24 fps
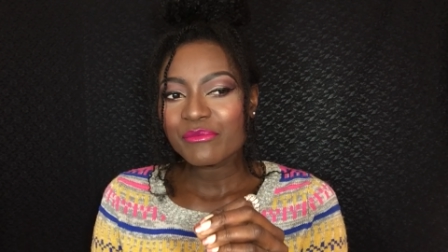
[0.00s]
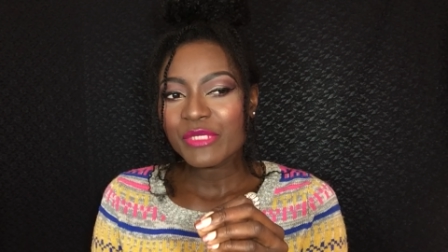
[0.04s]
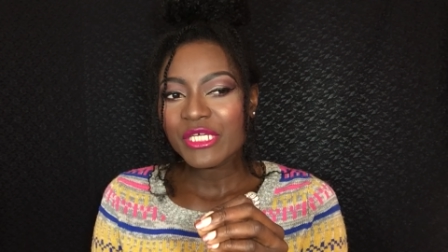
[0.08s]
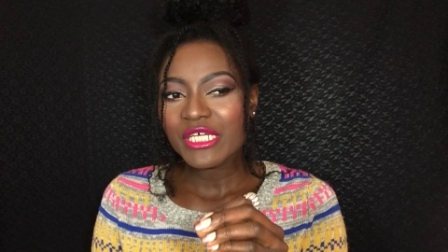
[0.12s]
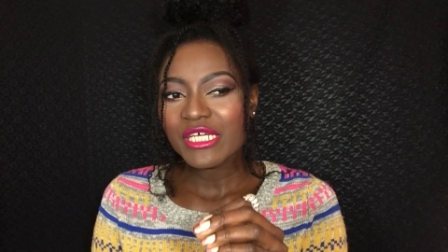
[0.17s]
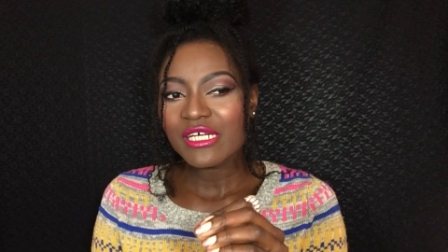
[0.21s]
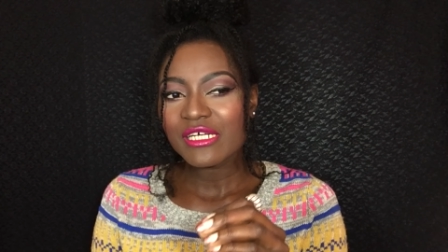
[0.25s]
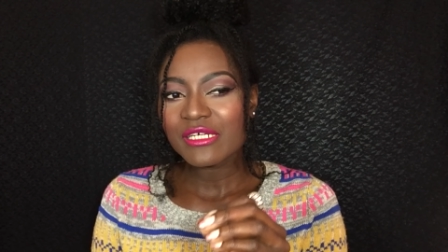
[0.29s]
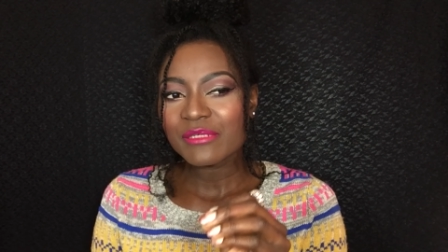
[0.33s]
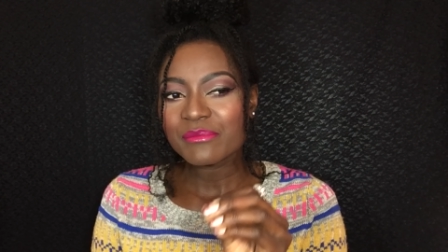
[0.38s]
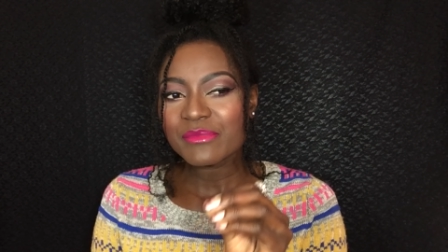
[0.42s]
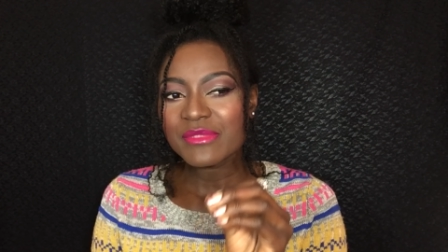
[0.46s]

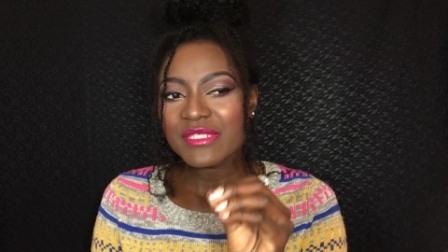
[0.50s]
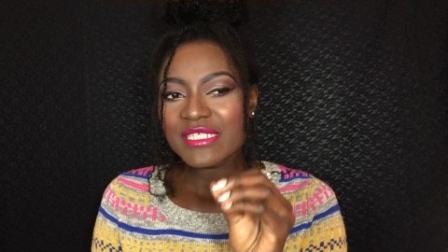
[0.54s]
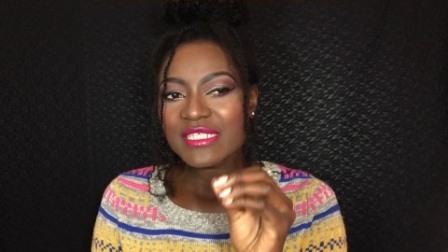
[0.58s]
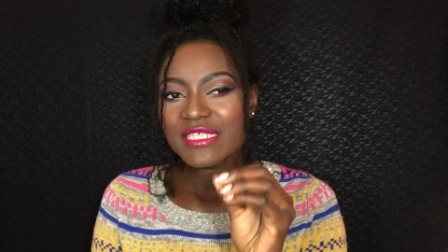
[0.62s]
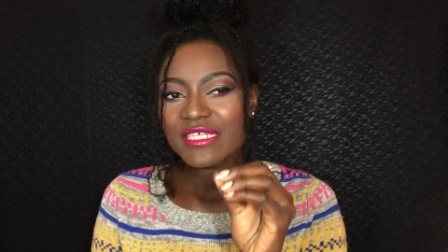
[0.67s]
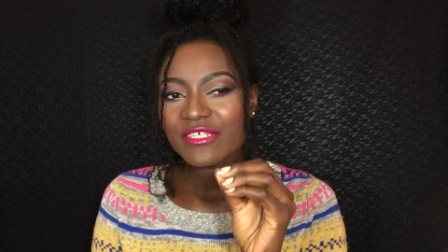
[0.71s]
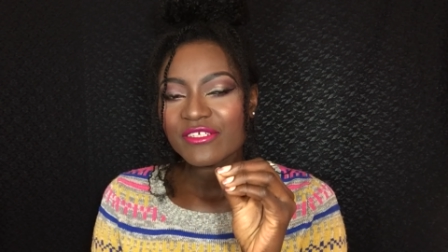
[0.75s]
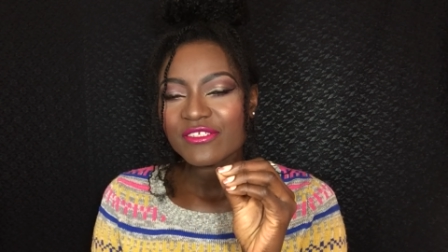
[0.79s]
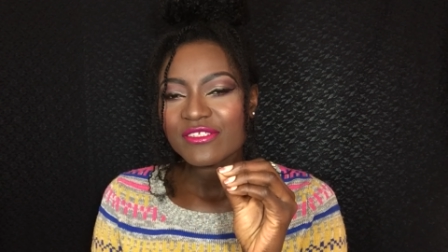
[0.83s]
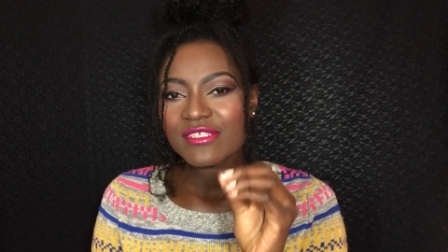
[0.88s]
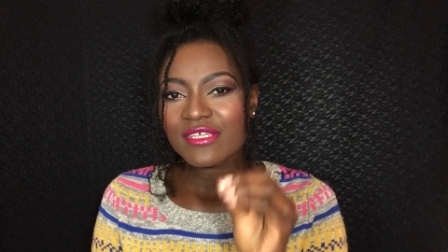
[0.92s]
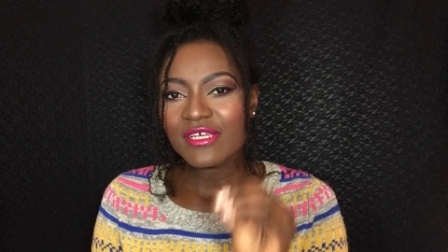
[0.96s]
becomes
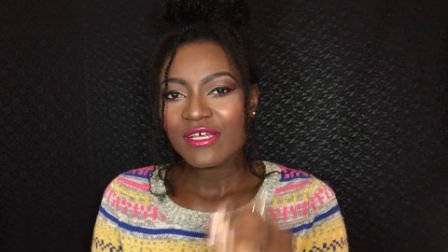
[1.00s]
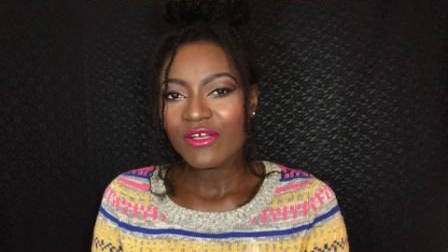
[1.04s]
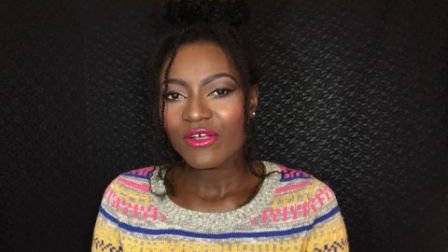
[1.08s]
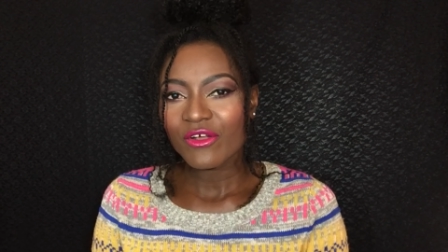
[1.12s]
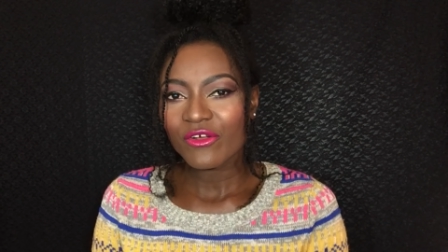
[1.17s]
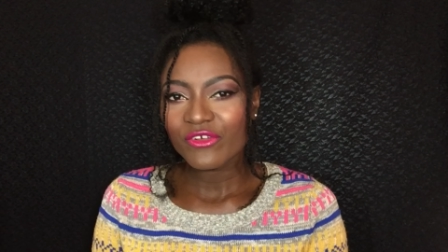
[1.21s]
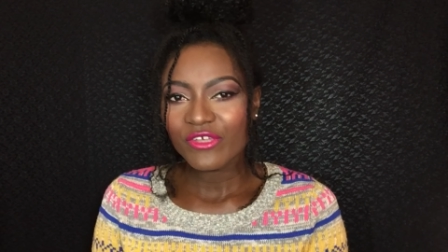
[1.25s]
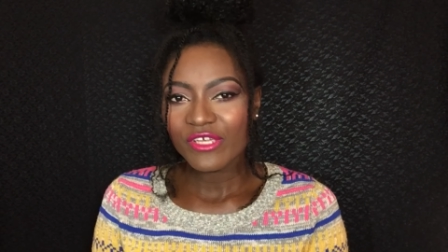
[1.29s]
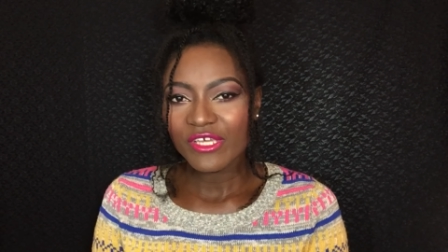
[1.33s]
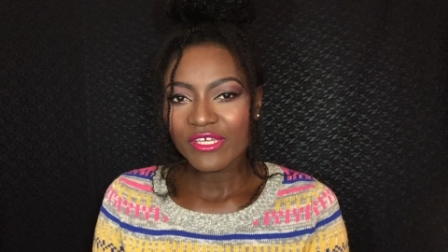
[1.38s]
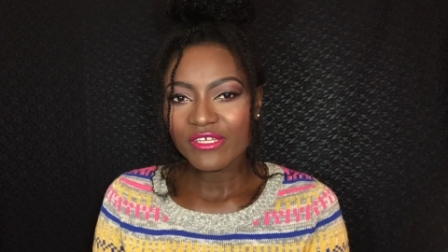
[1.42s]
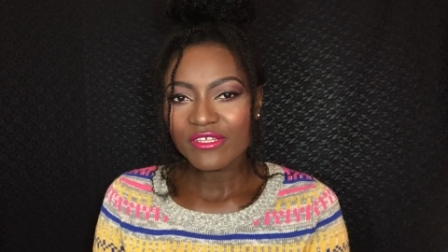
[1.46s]
their
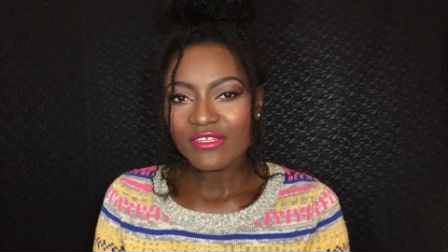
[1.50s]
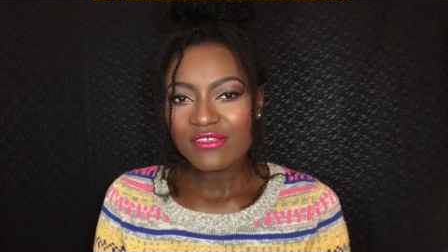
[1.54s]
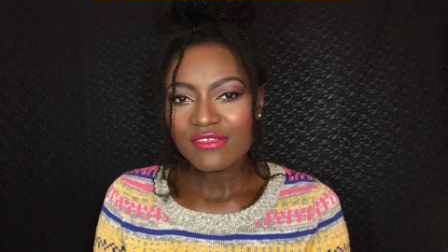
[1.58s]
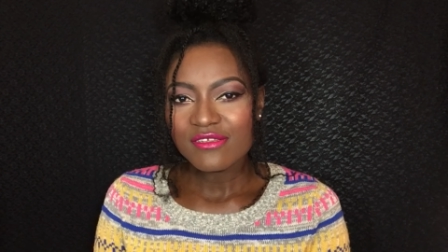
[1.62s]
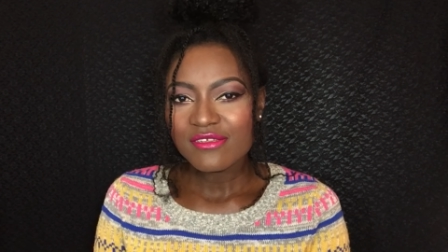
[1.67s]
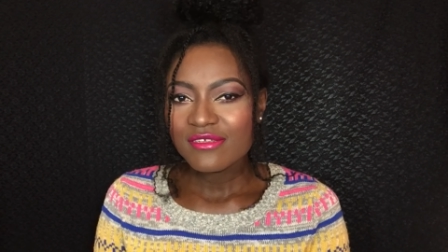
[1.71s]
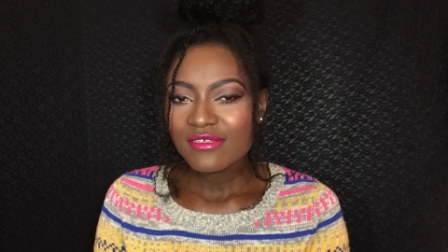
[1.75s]
target?